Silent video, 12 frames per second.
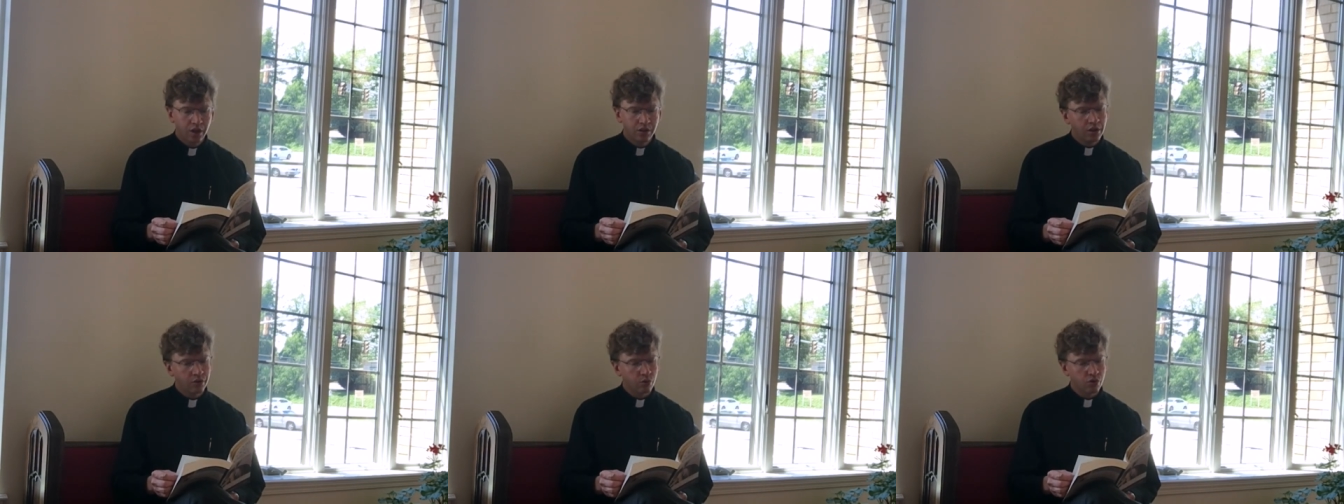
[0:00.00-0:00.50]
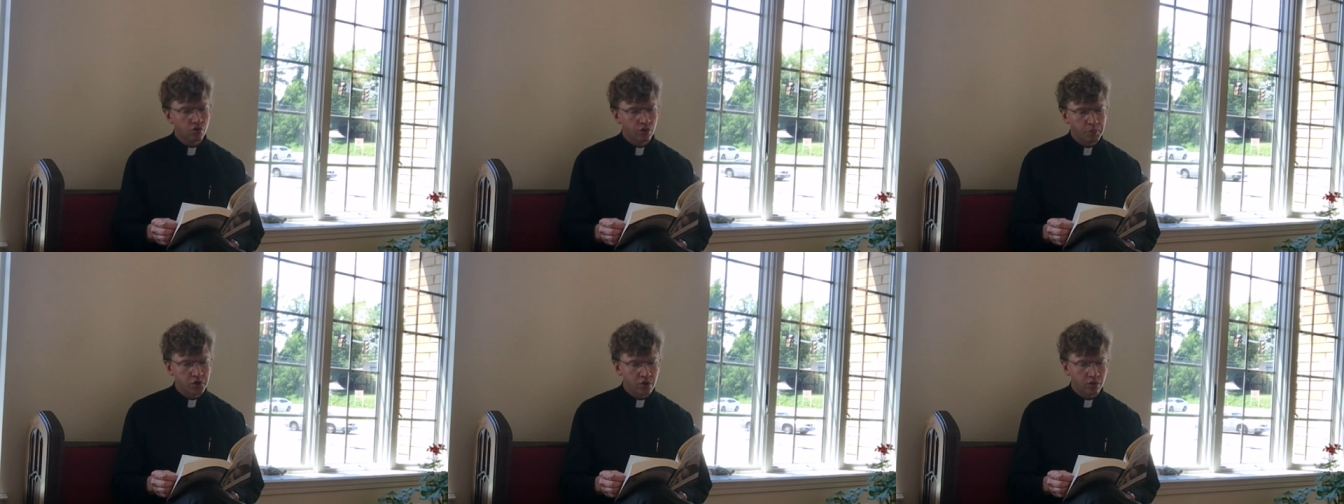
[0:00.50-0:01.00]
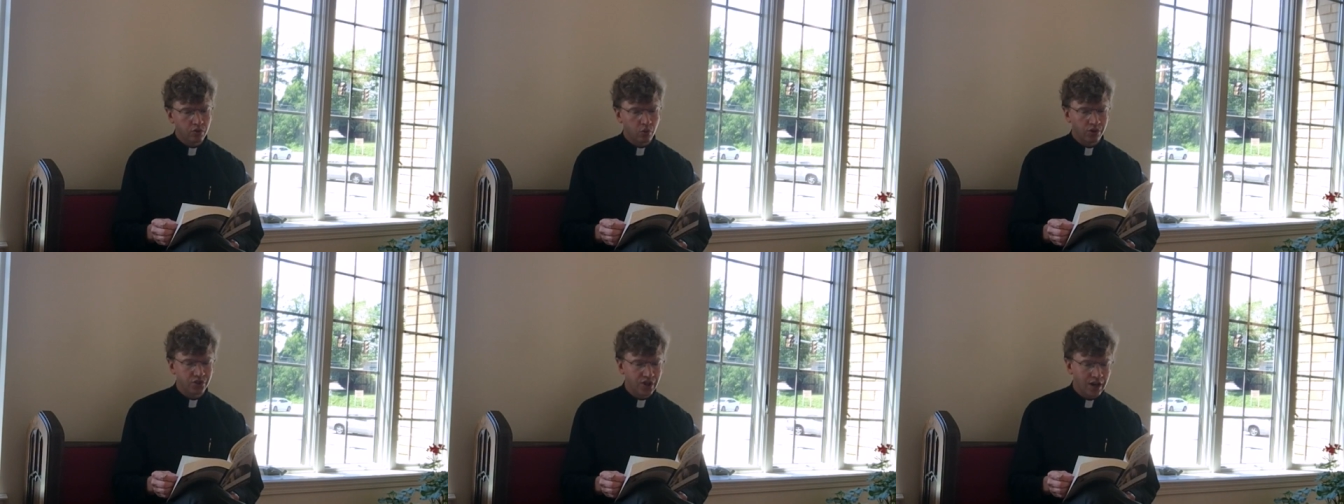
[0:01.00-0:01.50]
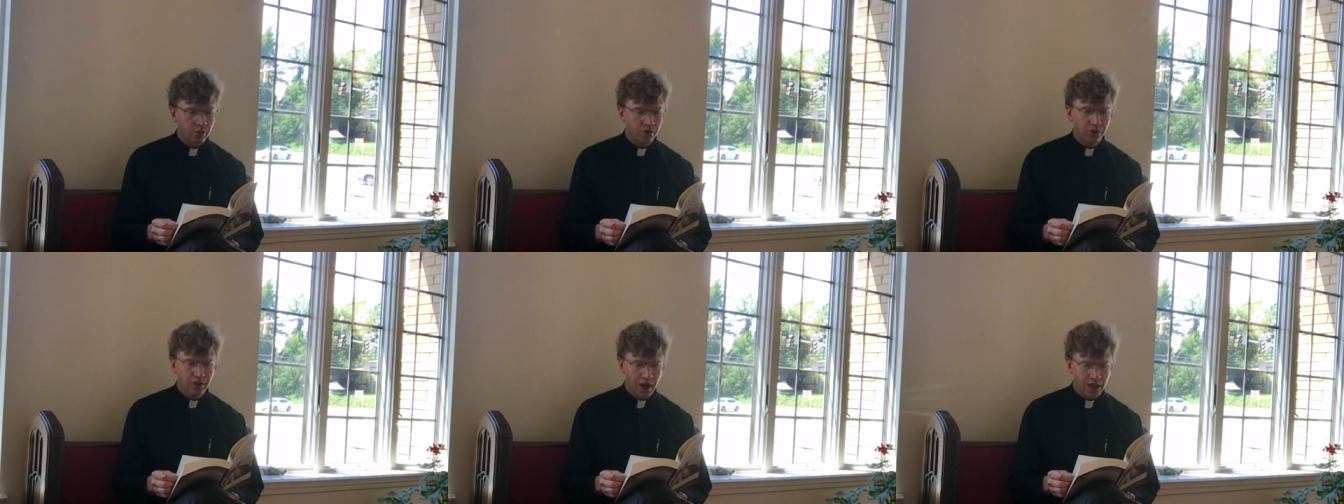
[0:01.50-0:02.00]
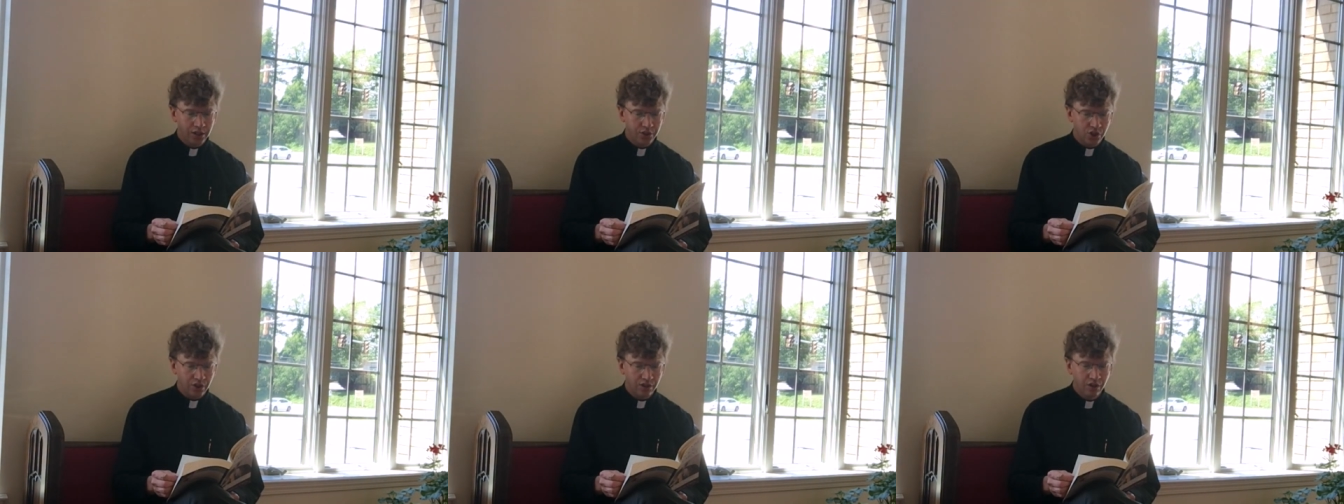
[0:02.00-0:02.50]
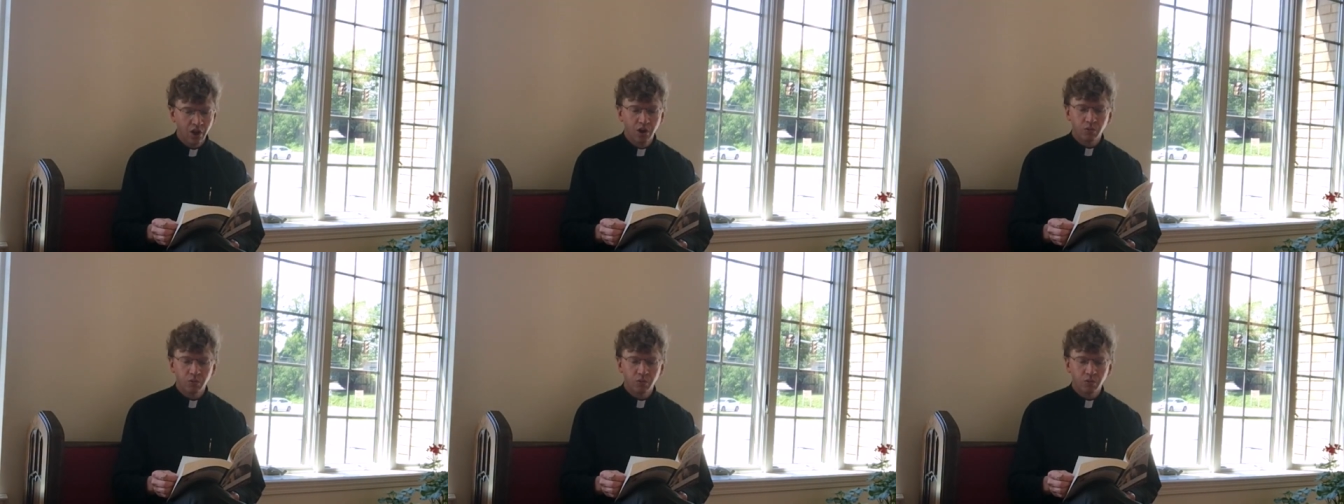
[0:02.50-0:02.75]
neither scripture nor sound theology